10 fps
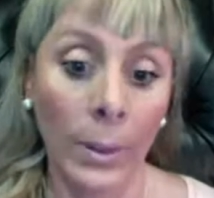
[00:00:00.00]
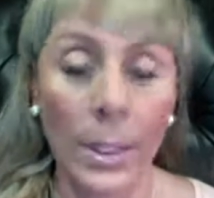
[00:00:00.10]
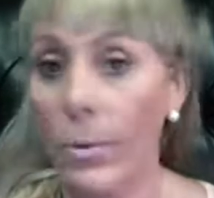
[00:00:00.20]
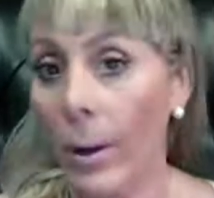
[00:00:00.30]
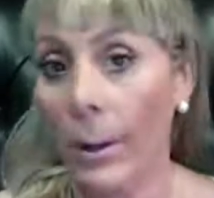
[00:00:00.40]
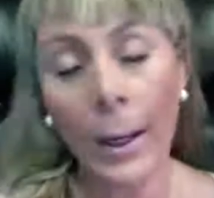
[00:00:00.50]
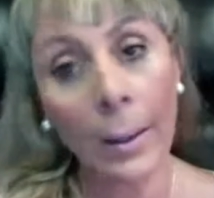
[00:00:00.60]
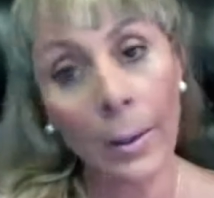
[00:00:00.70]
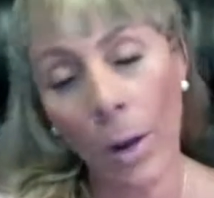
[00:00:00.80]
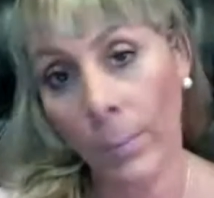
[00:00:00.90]
Is working
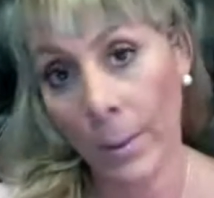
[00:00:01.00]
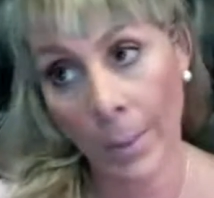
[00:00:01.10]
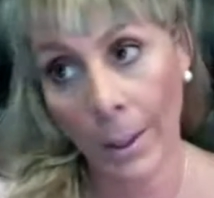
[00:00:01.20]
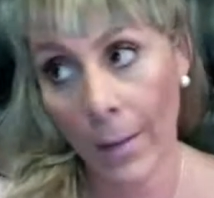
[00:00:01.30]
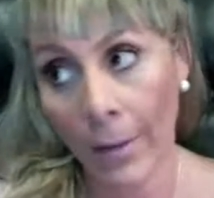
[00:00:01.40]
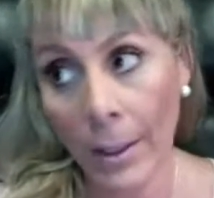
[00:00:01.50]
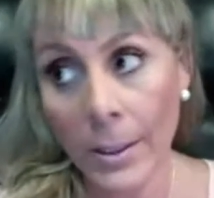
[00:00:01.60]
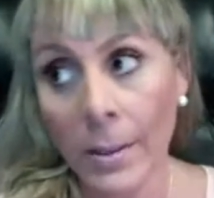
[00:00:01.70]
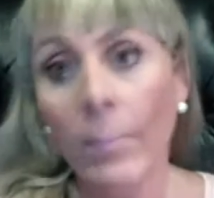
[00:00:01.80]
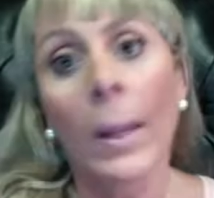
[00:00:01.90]
at optimal levels.